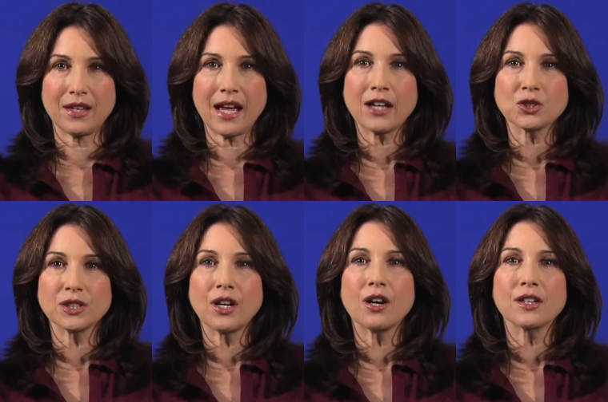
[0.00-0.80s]
They
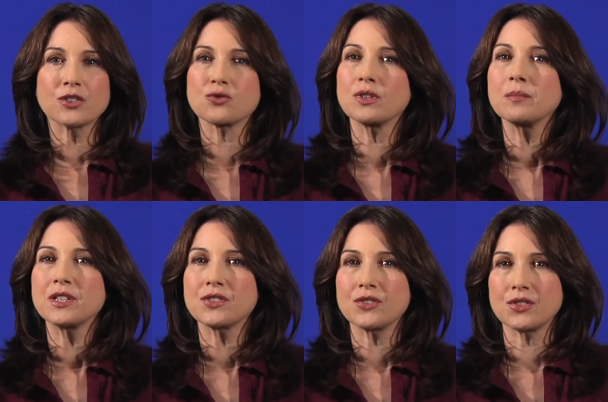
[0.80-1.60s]
actually are extremely
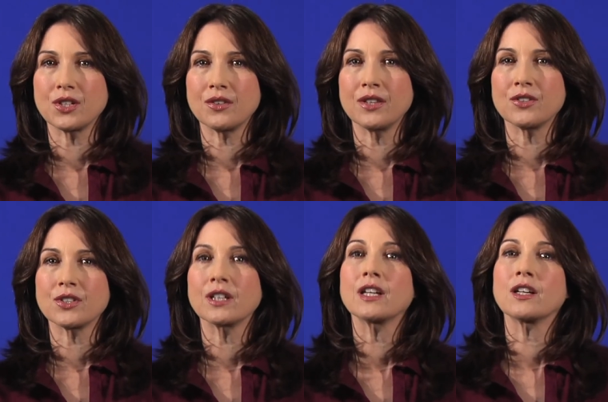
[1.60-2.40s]
sincere, and there's
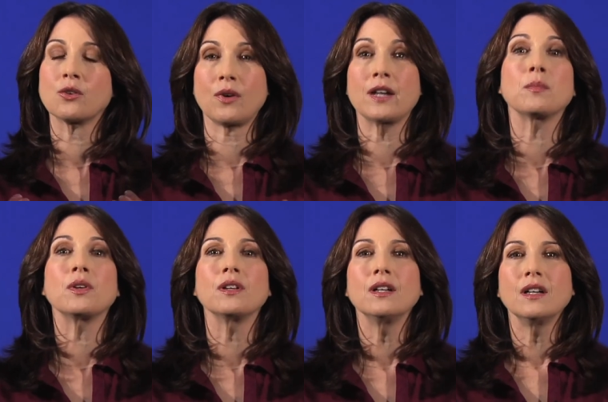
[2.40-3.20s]
an
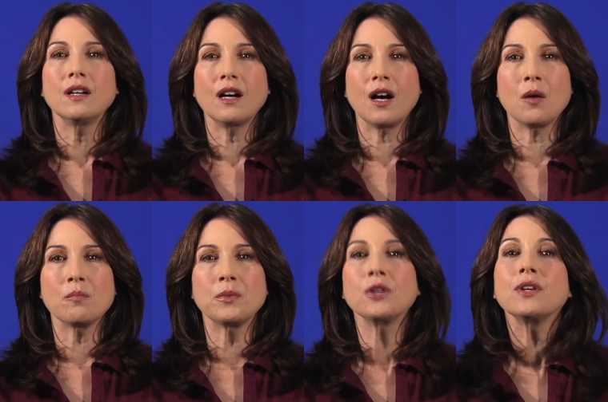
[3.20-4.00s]
incredible
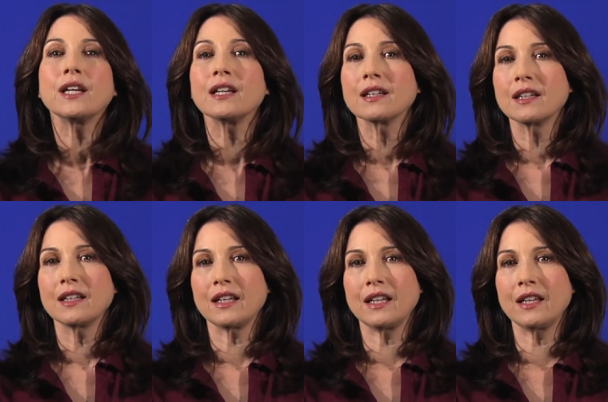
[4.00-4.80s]
beauty
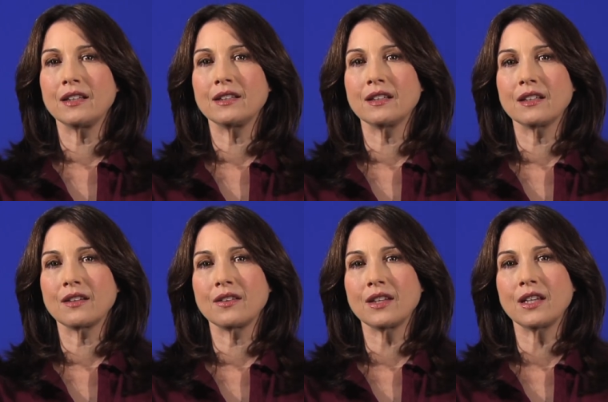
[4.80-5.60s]
in
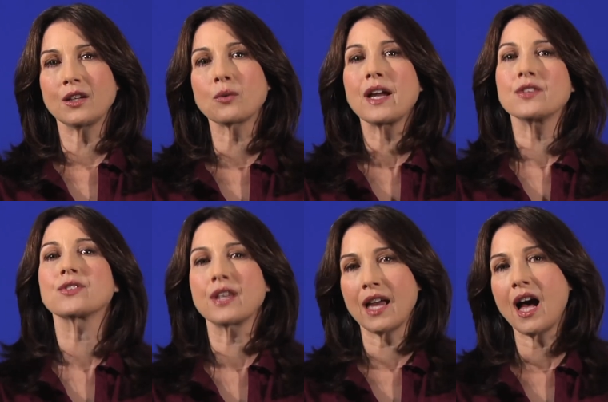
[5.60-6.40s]
the grace
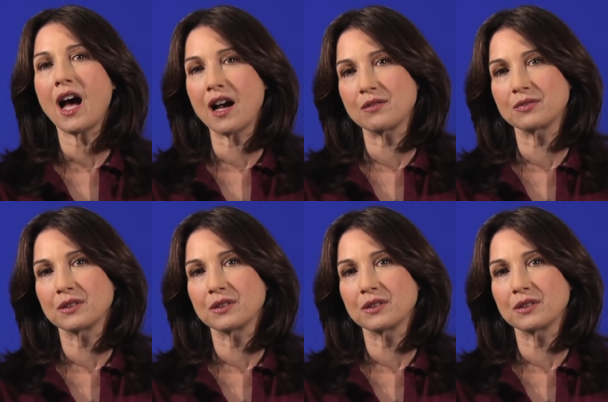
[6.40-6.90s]
they have.